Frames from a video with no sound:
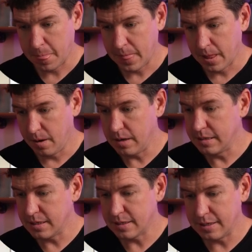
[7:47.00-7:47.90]
All right,
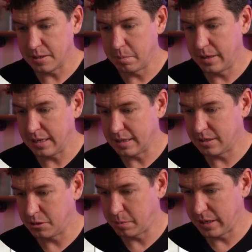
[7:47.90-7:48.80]
this is nice and big, nice
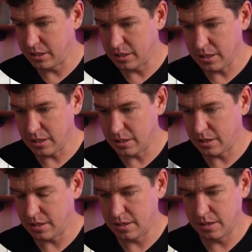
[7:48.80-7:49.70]
and spacious.
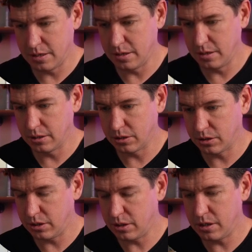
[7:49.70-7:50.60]
Looks
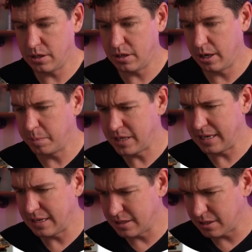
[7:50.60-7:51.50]
good,
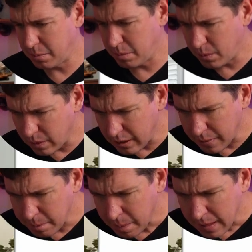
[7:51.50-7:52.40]
updated at some point.
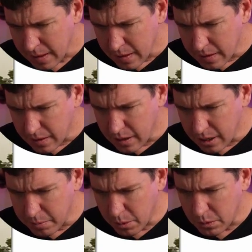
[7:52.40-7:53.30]

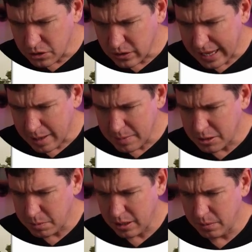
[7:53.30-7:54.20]
Original
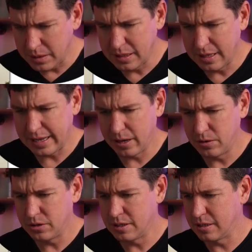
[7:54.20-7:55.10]
cabinets, but they redid the
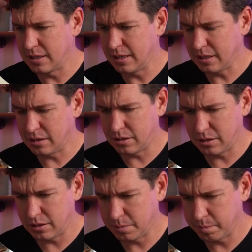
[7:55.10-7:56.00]
counters and the sinks.